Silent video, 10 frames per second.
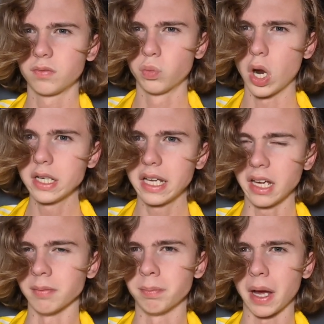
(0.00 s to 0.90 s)
run
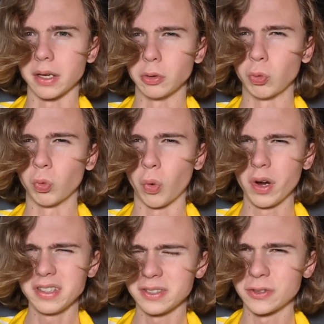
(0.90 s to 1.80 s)
game by
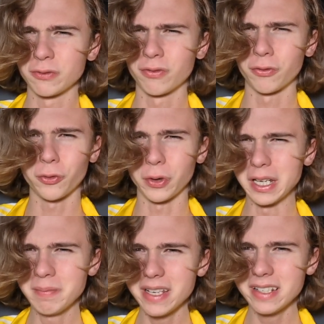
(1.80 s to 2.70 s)
Royce
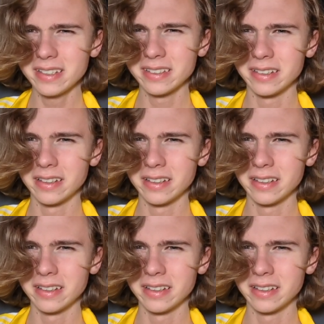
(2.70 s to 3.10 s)
Freeman.